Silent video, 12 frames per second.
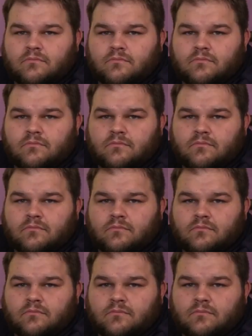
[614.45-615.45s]

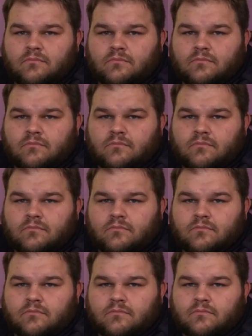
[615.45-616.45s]

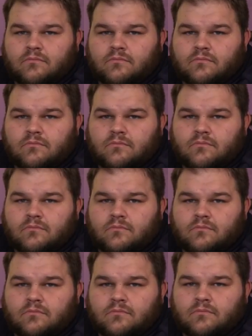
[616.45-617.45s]

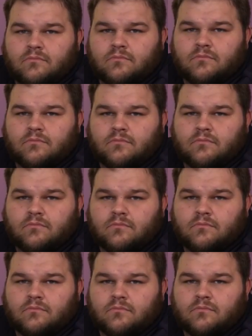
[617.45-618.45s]

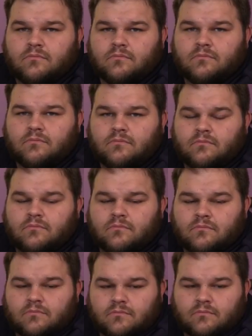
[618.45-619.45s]

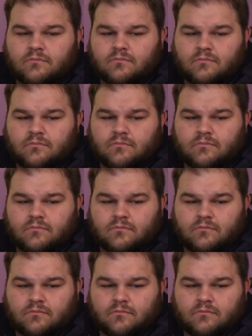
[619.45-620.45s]

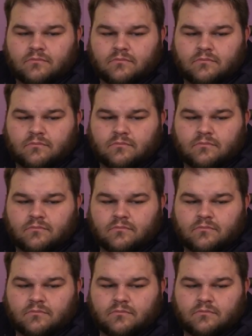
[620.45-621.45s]

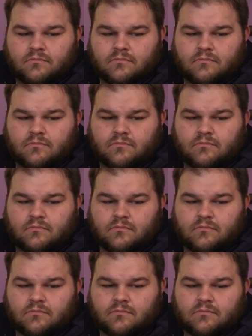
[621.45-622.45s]
[no speech]